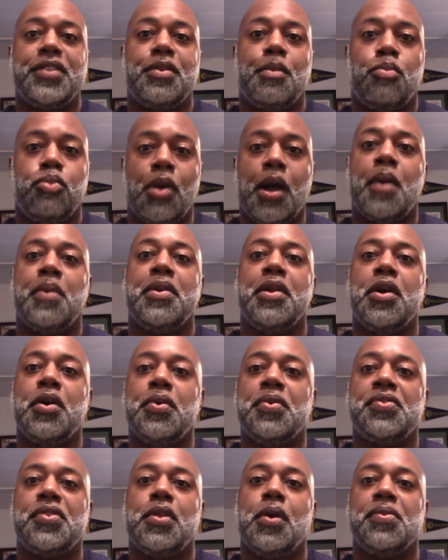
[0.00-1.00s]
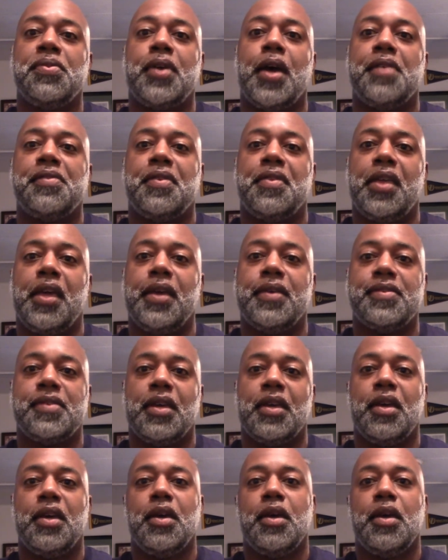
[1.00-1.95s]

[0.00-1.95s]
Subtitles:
to brown nose and those kinds of things.